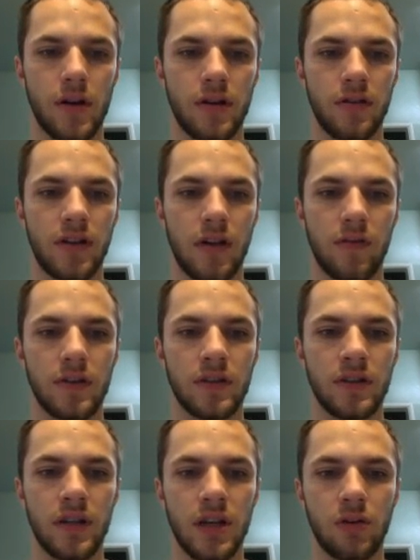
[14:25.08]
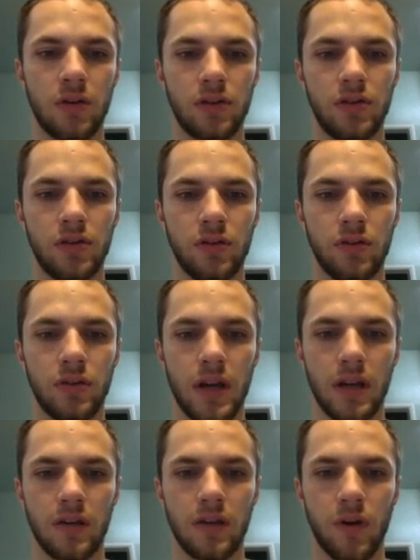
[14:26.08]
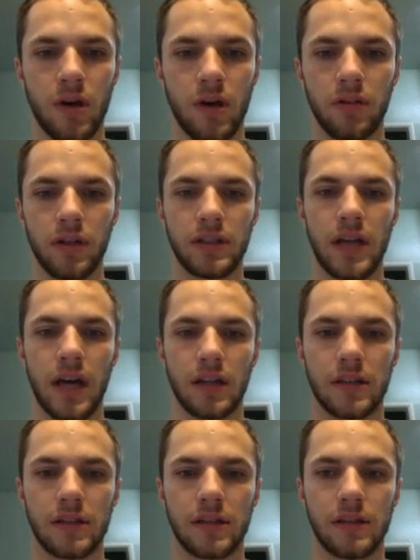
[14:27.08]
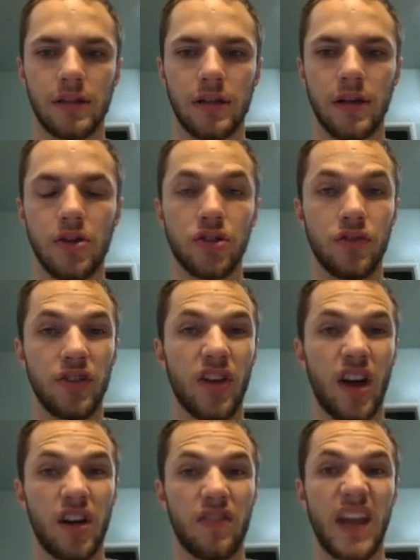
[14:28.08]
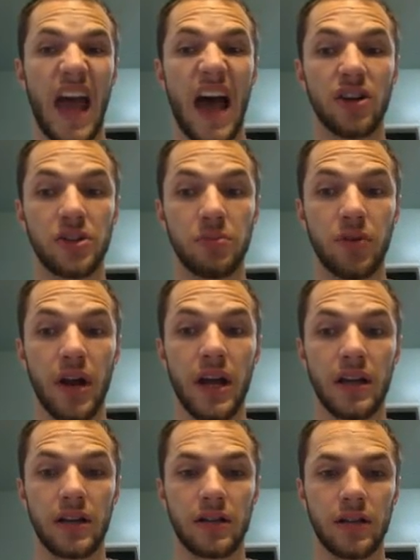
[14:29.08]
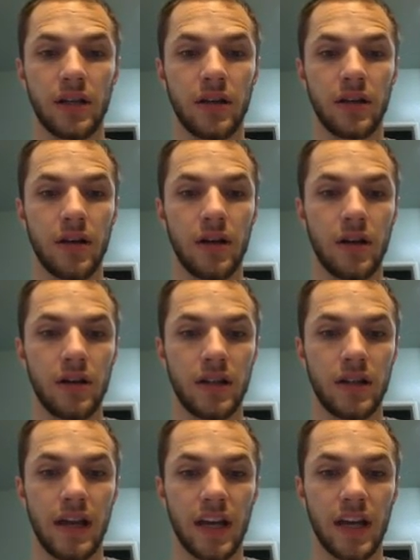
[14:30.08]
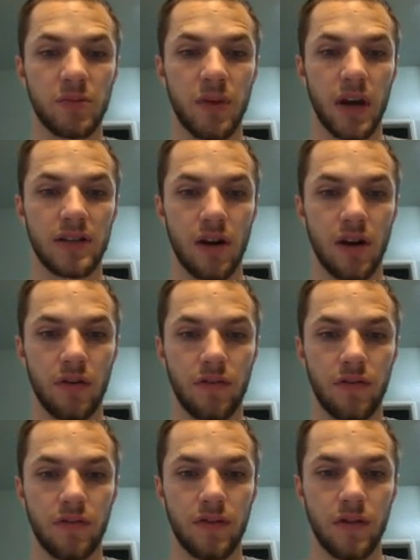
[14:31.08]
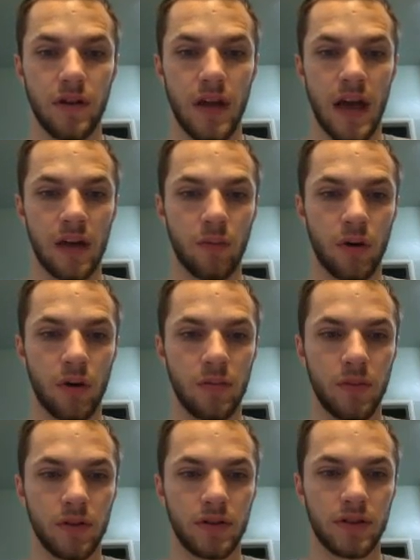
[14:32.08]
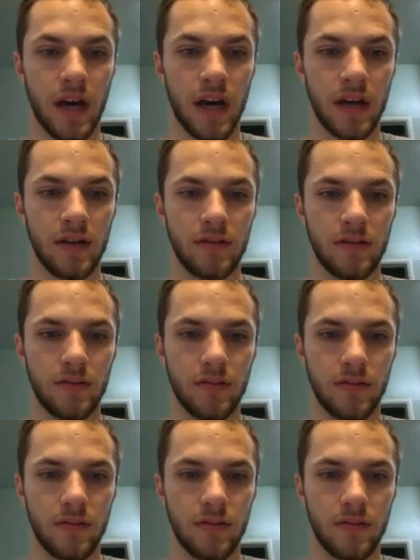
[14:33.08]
7 is equal to negative 1 plus x. So if you thought of it algebraically, to get x by itself, add 1 to both sides.